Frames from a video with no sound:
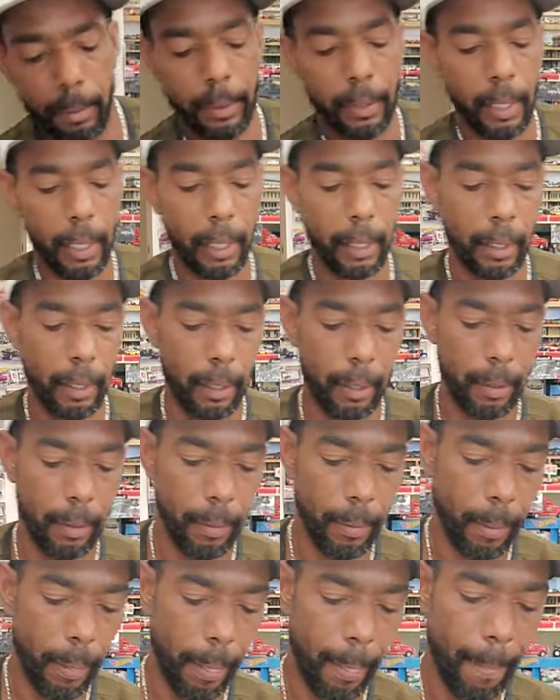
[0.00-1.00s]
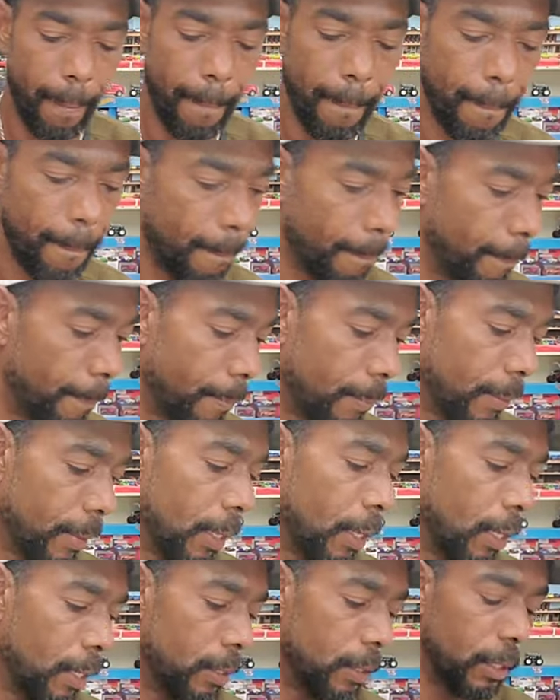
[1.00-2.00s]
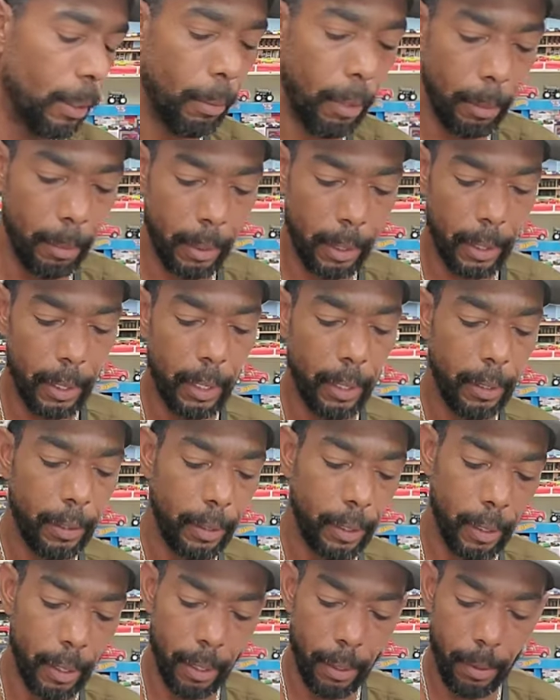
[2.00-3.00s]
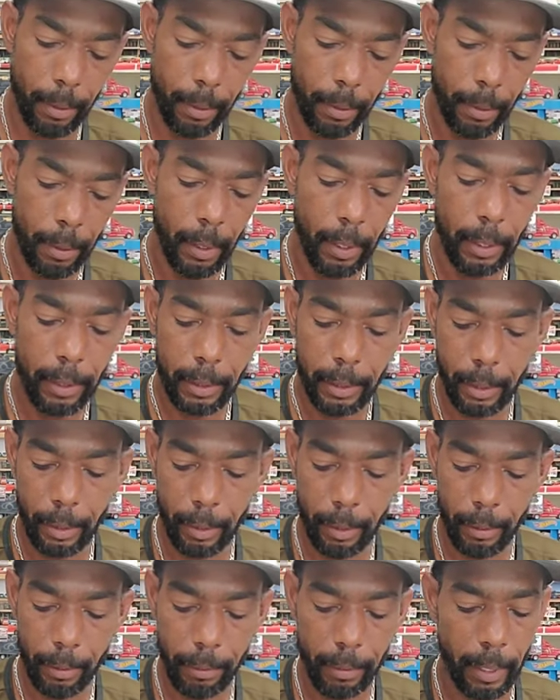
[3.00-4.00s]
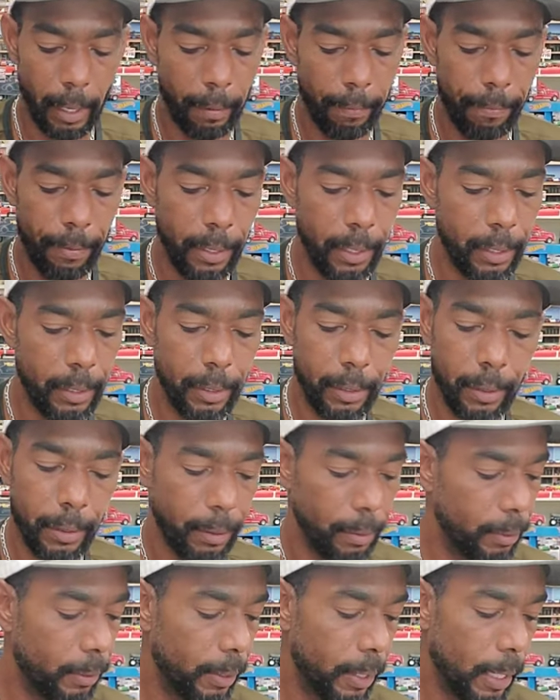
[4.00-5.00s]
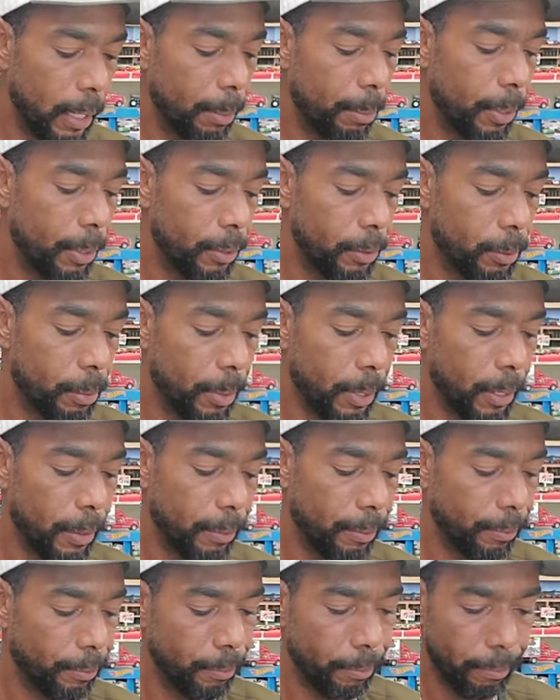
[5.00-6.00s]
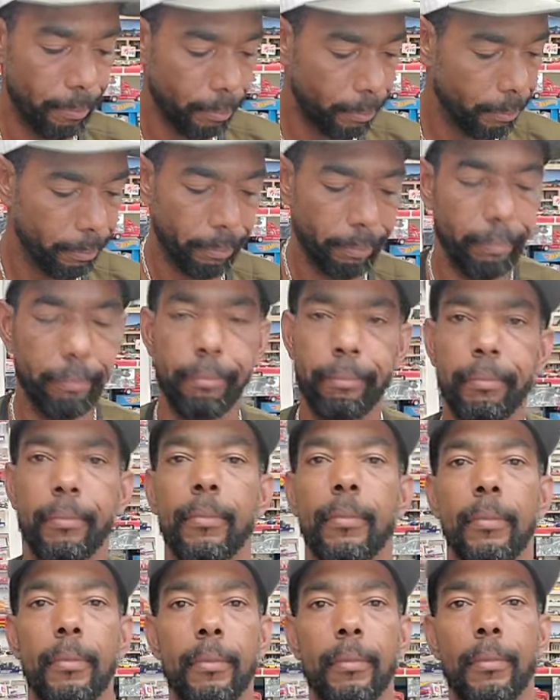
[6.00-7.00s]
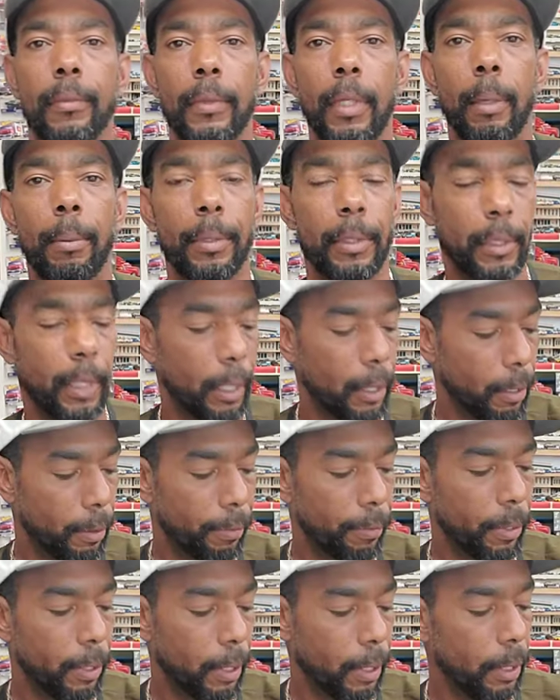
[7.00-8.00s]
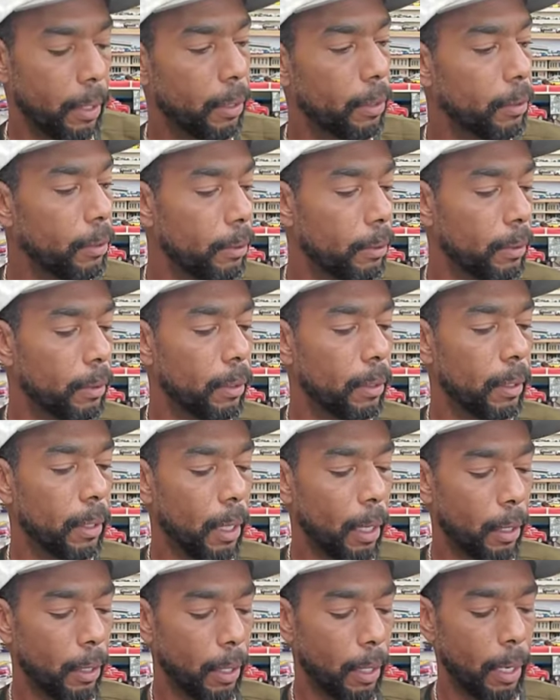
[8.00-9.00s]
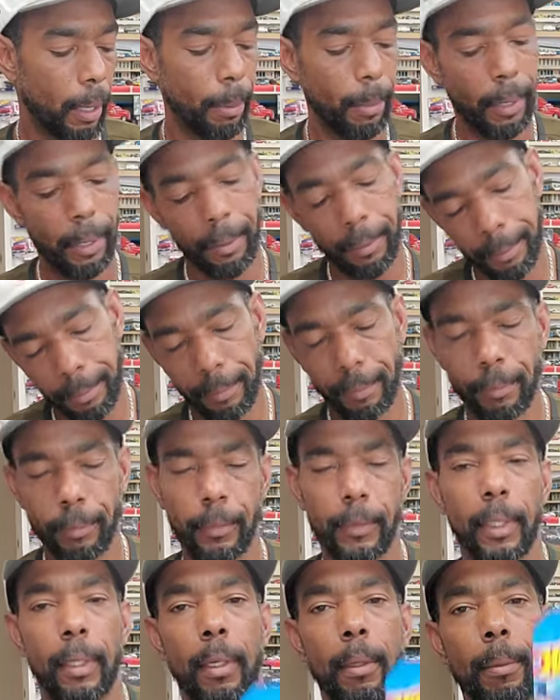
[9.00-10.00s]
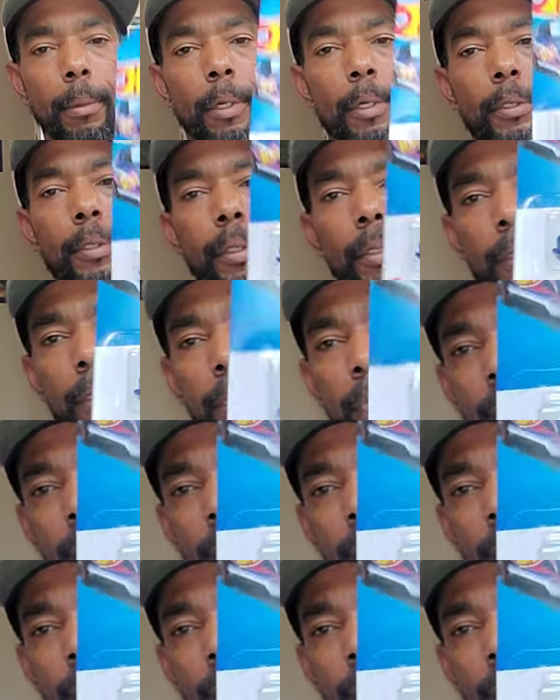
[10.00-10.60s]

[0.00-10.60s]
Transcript: was that good. Some of them look good, you know? Still not finished tampos, but I'm a sucker for a good color combo. Also a